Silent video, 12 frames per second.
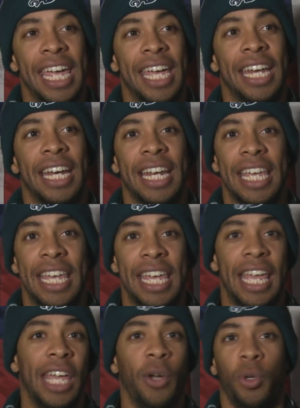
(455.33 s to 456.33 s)
in
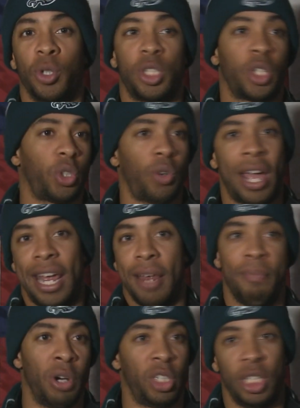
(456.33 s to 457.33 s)
Eagles
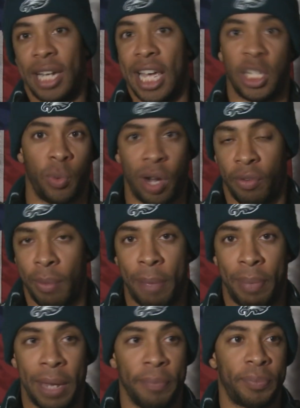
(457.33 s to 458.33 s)
credit, merchandise, whatever it
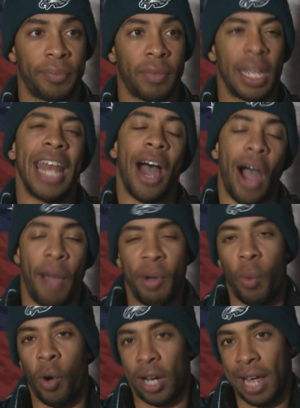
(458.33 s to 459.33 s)
might be. Now, I'm
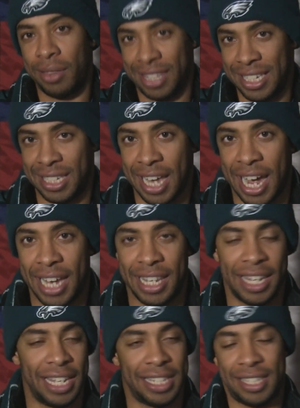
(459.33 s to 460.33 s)
going to work out this
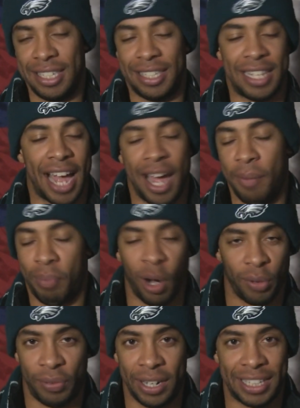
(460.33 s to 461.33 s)
side. This is not
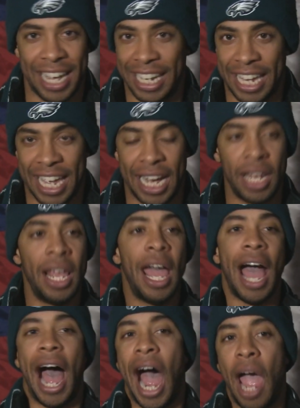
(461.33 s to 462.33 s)
perfect. I get it.
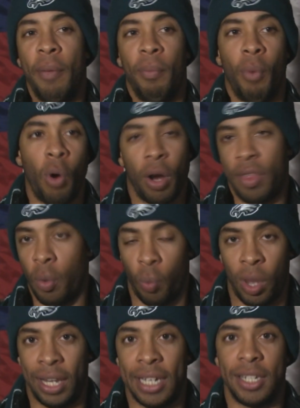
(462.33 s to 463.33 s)
I'm more than
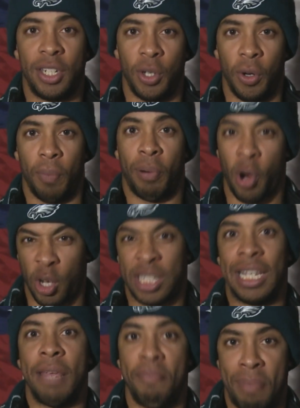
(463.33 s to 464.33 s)
willing to
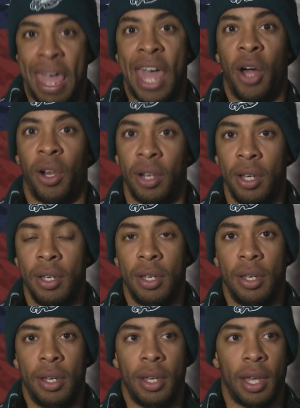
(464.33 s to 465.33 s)
personally mail
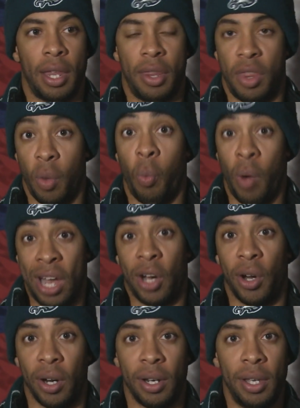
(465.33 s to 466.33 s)
the
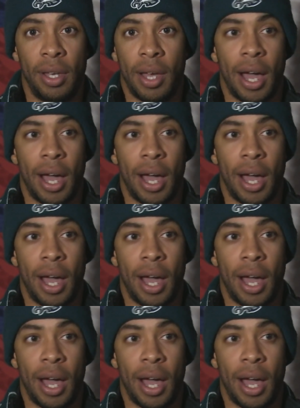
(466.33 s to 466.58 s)
winner